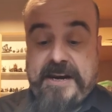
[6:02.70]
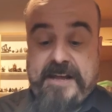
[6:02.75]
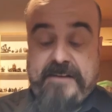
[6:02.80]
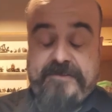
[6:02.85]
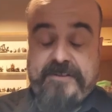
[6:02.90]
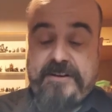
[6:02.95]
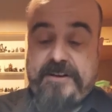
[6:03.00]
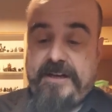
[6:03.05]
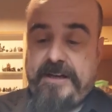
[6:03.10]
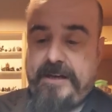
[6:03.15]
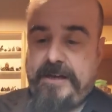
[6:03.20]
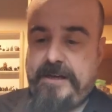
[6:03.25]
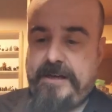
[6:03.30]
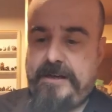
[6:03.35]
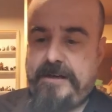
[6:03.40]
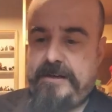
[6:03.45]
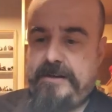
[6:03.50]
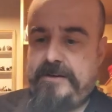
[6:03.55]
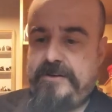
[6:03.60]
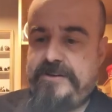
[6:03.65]
another
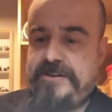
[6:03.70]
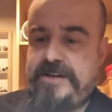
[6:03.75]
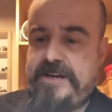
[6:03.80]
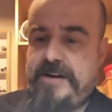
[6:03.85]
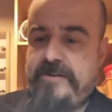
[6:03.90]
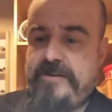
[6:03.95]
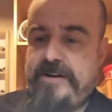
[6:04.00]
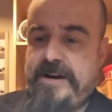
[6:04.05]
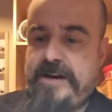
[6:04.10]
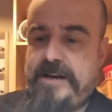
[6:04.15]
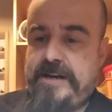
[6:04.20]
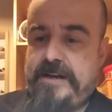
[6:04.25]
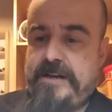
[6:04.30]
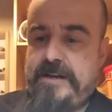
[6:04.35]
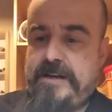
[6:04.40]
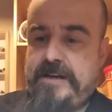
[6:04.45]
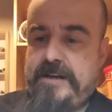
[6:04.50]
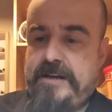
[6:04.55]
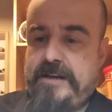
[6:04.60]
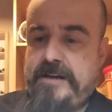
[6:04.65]
generic,
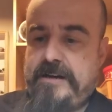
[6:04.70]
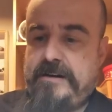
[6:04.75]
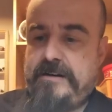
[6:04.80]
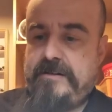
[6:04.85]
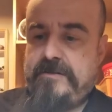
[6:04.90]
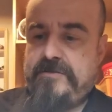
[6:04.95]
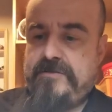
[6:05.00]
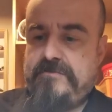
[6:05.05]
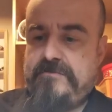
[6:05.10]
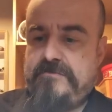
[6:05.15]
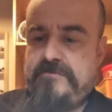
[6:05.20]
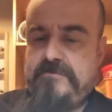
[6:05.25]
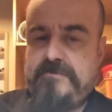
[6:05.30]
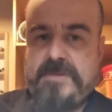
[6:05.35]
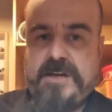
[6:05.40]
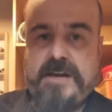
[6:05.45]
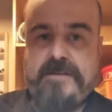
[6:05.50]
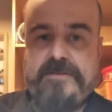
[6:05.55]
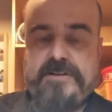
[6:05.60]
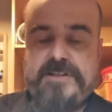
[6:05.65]

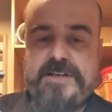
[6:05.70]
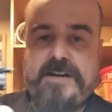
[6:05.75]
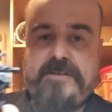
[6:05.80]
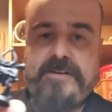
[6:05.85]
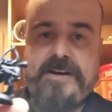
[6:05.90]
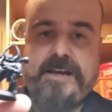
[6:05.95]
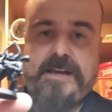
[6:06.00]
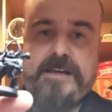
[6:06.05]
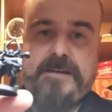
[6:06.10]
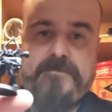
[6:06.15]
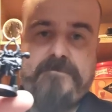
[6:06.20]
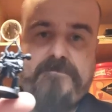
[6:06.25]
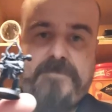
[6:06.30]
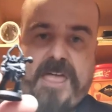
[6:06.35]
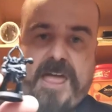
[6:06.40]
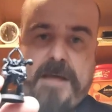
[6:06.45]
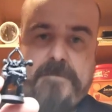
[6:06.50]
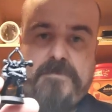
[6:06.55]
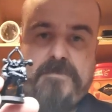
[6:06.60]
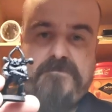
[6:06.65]
another generic,
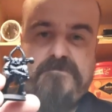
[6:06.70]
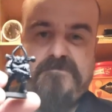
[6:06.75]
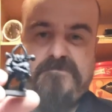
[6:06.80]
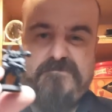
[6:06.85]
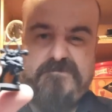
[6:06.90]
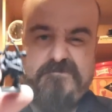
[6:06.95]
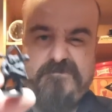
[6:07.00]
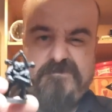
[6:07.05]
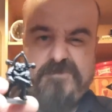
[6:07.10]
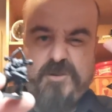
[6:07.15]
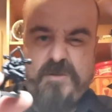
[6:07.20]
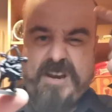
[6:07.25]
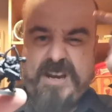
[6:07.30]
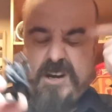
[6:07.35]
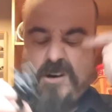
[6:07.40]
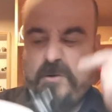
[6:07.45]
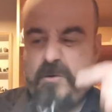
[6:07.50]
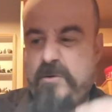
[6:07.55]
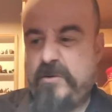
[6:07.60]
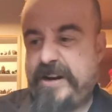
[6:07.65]
yeah, are
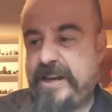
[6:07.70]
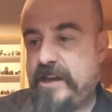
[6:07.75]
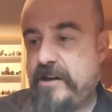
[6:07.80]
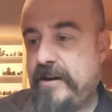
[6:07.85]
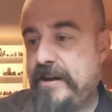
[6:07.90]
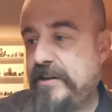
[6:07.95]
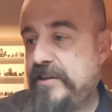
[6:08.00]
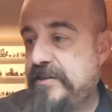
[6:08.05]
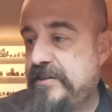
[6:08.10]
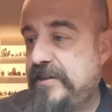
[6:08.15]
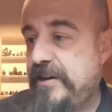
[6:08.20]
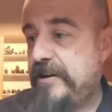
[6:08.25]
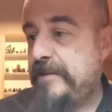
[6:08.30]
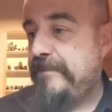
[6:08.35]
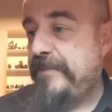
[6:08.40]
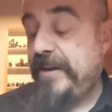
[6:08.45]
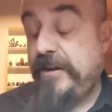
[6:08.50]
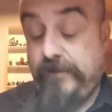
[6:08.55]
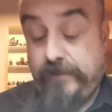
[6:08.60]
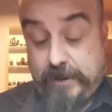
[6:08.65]
twin horny guys. So
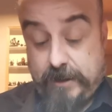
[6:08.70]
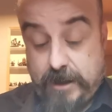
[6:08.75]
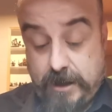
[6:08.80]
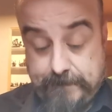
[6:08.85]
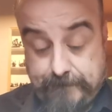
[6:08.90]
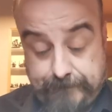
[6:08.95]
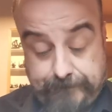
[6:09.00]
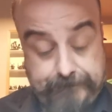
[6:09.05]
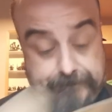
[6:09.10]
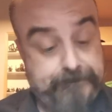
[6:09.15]
that's really good.